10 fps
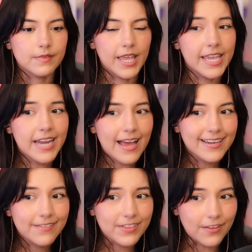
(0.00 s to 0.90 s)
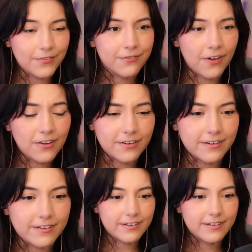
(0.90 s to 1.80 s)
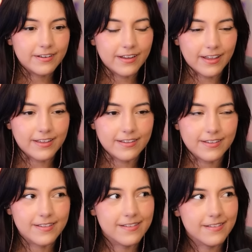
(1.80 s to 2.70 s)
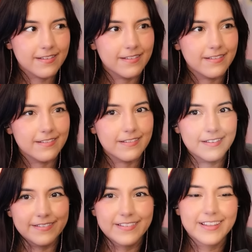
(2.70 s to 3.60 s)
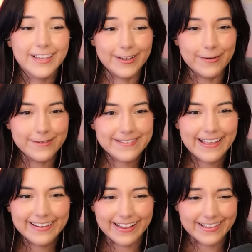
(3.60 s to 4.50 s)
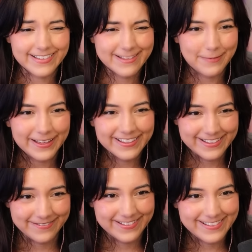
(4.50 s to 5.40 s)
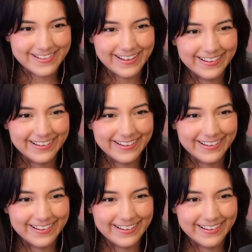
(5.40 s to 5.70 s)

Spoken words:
He not even the fart, as who's that Ice Spice would say.